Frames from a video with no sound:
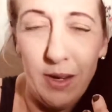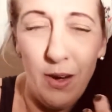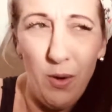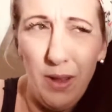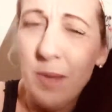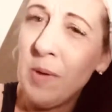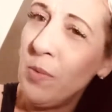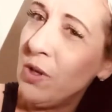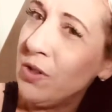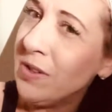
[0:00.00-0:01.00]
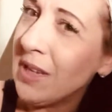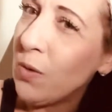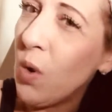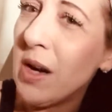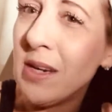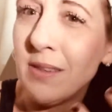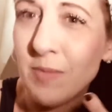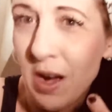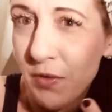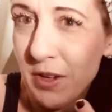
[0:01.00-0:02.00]
and I know a lot of people are just like wanting
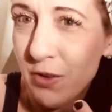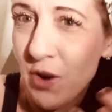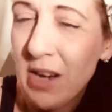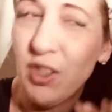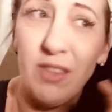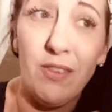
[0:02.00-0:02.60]
some healthy distraction.